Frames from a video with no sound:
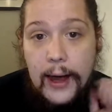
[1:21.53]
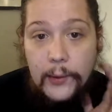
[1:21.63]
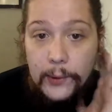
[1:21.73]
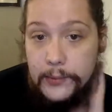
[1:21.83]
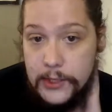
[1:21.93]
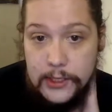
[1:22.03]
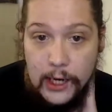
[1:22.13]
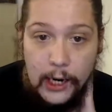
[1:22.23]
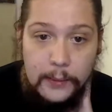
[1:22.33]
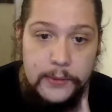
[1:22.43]
And when we
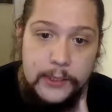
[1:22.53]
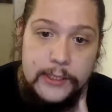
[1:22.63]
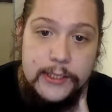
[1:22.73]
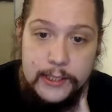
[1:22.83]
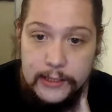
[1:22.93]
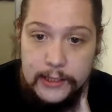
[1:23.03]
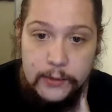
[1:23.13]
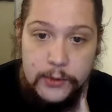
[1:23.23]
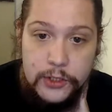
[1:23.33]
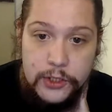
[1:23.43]
stopped, let's see,
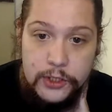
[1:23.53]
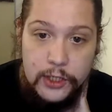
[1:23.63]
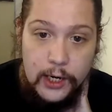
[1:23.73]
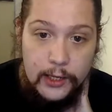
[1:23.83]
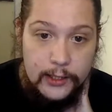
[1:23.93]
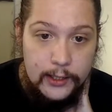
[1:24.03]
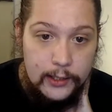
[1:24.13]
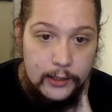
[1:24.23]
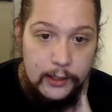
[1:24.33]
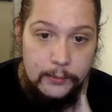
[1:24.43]
they were just
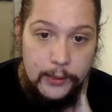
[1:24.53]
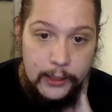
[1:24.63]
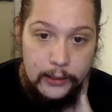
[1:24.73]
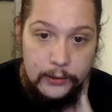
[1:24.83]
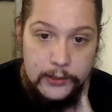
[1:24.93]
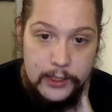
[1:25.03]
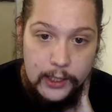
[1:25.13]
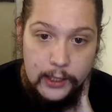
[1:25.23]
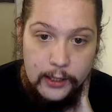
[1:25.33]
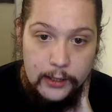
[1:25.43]
talking about
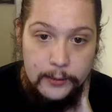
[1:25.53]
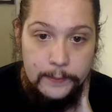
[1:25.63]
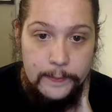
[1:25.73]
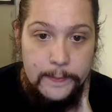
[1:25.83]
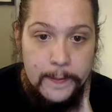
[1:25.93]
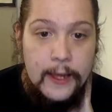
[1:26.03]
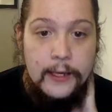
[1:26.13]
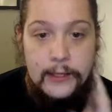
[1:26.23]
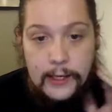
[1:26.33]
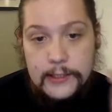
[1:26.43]

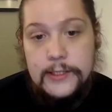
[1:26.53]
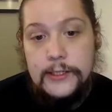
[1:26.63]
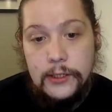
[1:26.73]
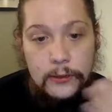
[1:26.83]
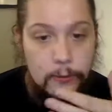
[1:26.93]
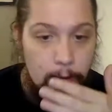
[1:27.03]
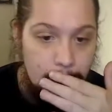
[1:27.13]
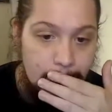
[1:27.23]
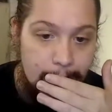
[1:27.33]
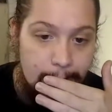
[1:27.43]
yes.
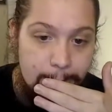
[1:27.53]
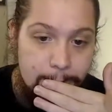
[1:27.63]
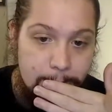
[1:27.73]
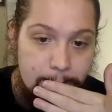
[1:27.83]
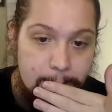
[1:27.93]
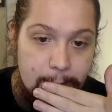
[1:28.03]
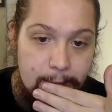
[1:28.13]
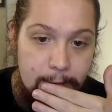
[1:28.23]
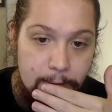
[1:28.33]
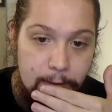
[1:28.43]
So
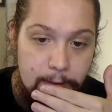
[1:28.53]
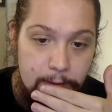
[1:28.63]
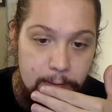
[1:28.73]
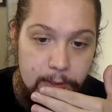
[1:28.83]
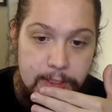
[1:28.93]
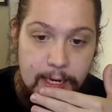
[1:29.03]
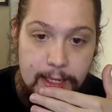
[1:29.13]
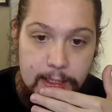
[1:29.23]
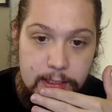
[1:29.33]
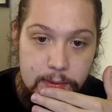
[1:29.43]
the
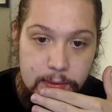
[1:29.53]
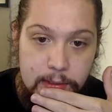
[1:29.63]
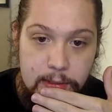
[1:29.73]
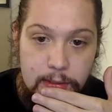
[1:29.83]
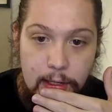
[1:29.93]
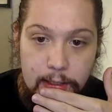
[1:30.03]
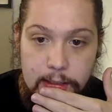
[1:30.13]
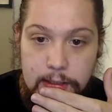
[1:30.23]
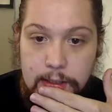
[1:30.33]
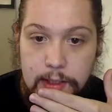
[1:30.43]
protagonist was
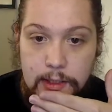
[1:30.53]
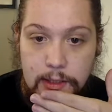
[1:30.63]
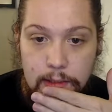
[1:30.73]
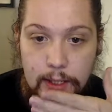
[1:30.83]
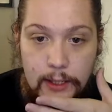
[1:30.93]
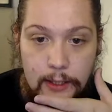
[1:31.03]
talking to the